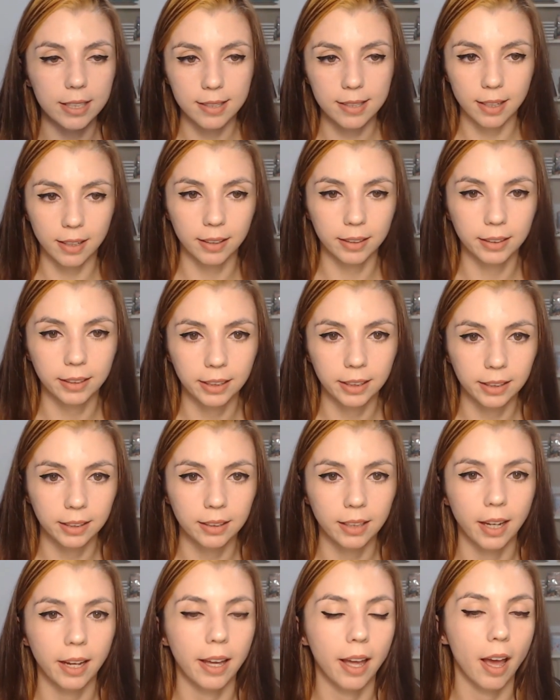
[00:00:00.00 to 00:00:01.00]
sign
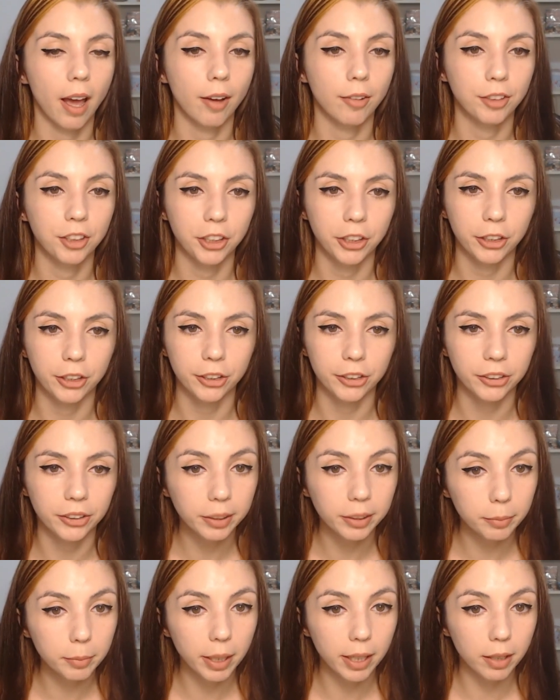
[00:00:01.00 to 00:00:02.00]
in, I have here
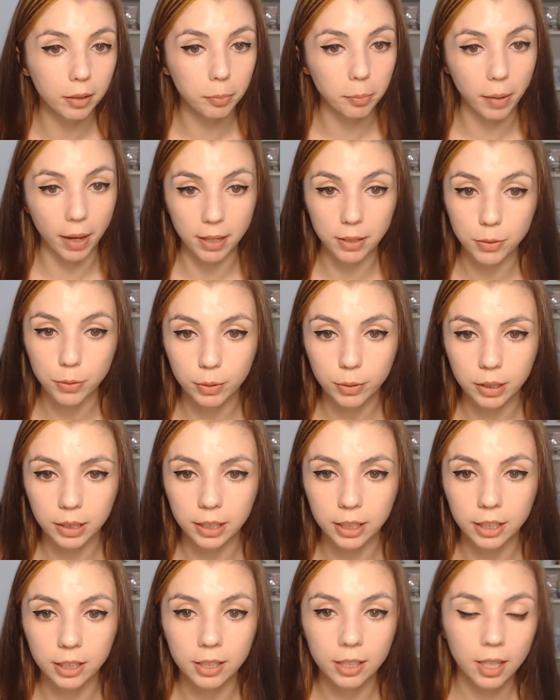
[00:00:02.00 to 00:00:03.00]
email,
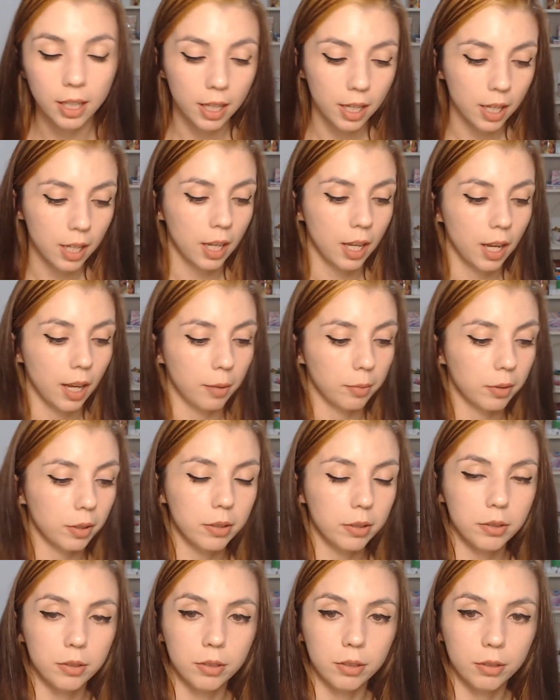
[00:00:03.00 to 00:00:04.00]
password. I'm
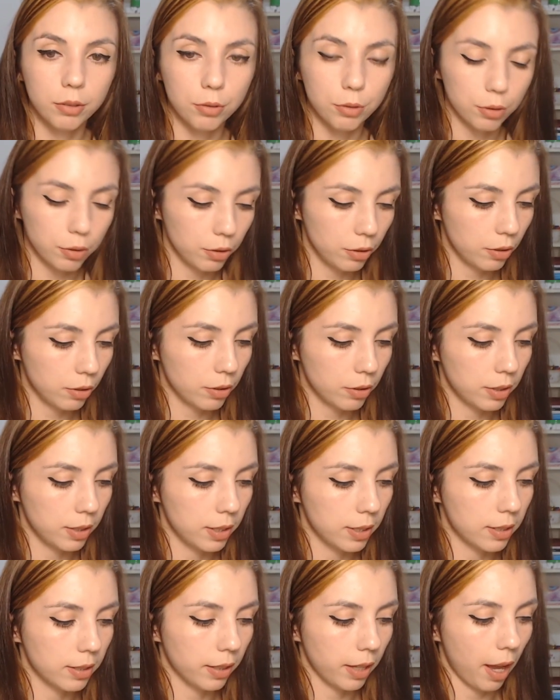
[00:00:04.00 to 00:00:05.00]
going to introduce
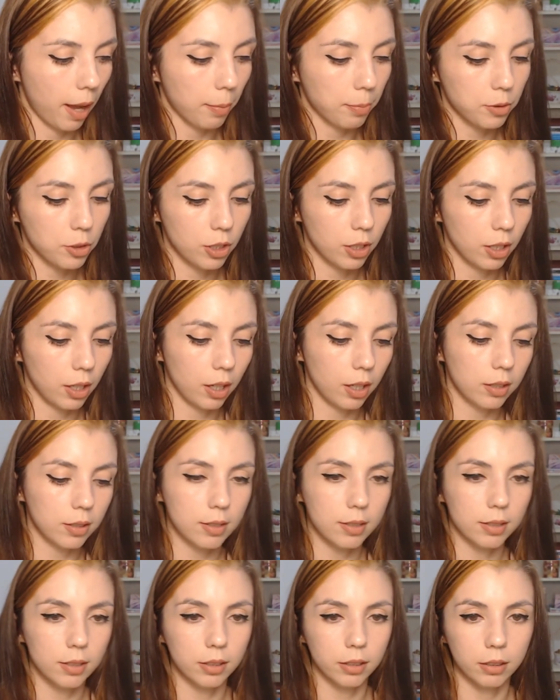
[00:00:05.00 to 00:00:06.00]
this
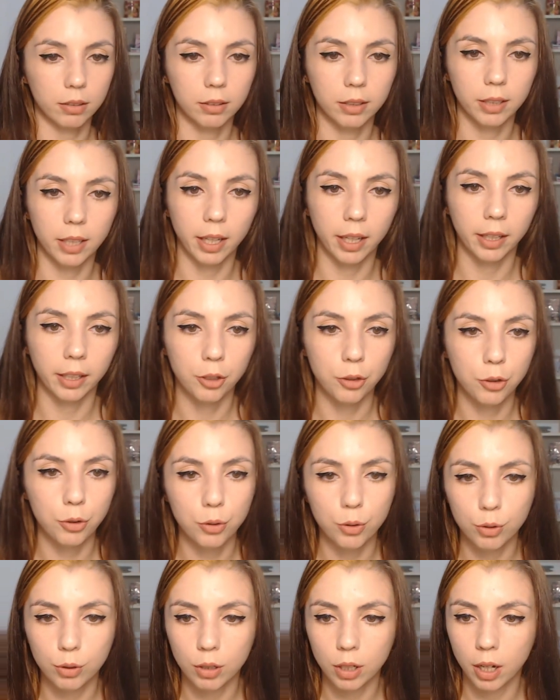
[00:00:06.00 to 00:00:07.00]
CAPTCHA so they
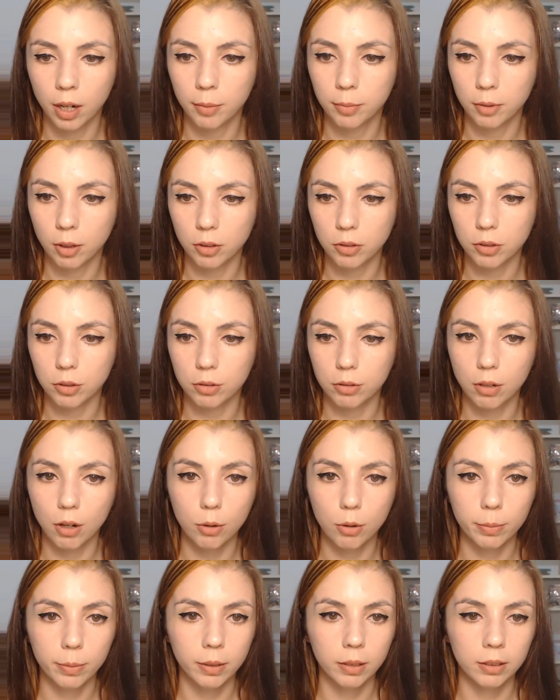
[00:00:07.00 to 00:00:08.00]
ensure I'm not a
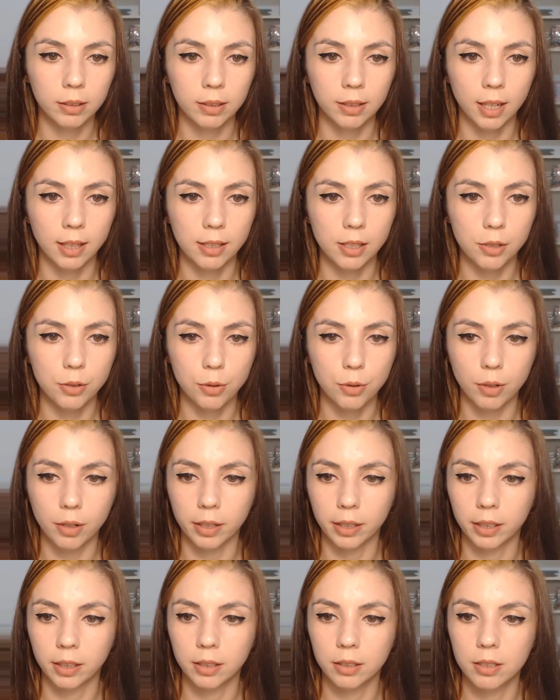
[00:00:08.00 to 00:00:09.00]
robot that is
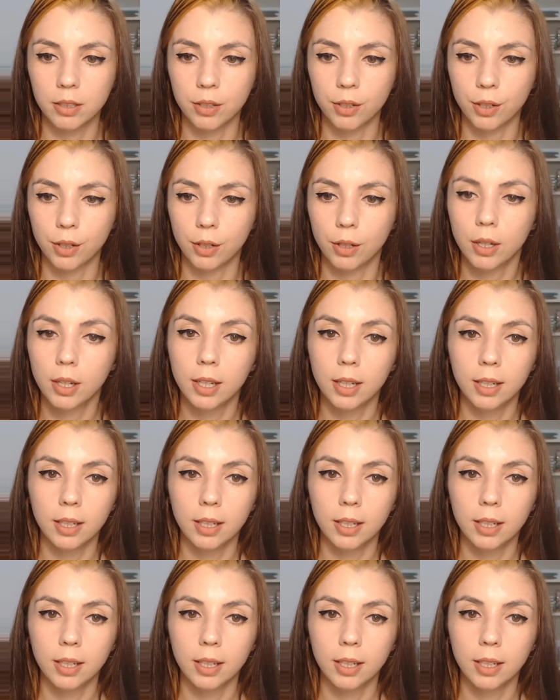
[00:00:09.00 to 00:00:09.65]
trying to